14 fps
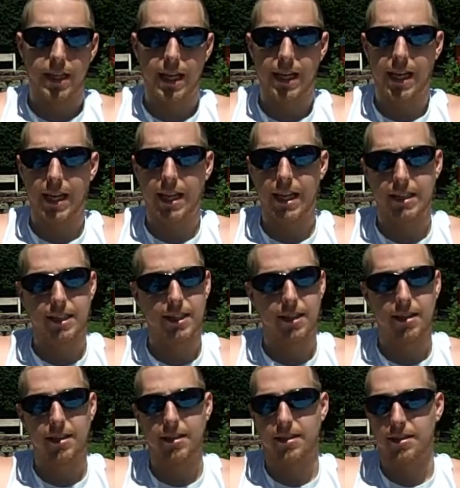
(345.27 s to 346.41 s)
that guy that
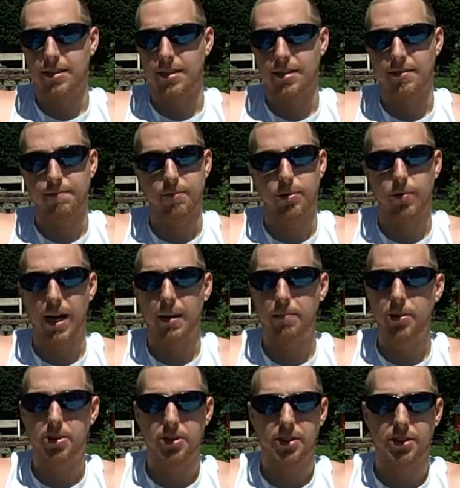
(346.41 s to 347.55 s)

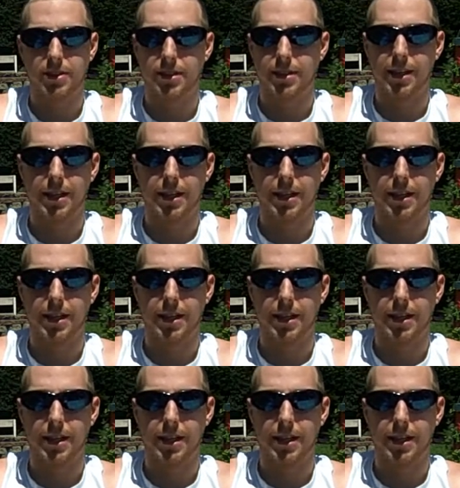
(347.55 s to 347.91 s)
grapplers,